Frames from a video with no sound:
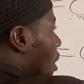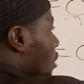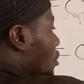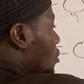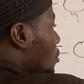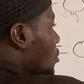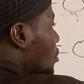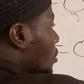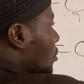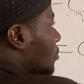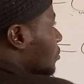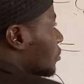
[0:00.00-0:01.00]
by 2,
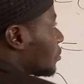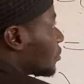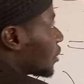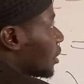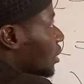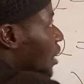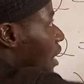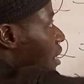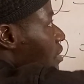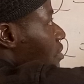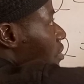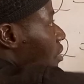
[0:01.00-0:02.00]

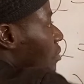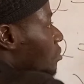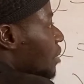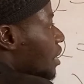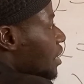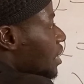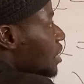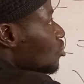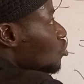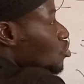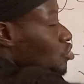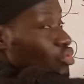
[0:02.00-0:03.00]
then bringing
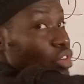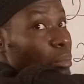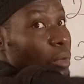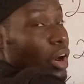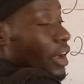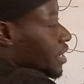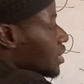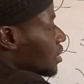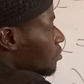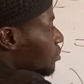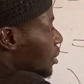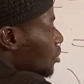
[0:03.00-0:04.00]
2 to the power x
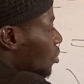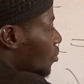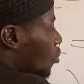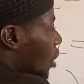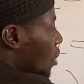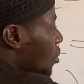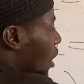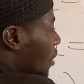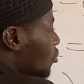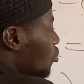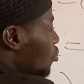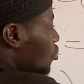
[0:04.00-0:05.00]
in place of y, we
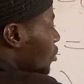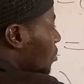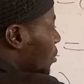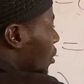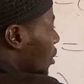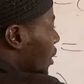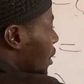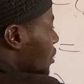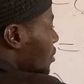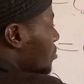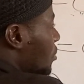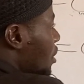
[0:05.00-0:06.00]
have 2 to the power
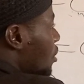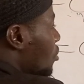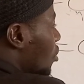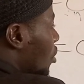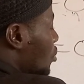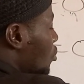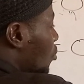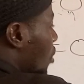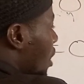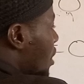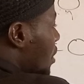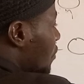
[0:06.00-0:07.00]
x being equal to 1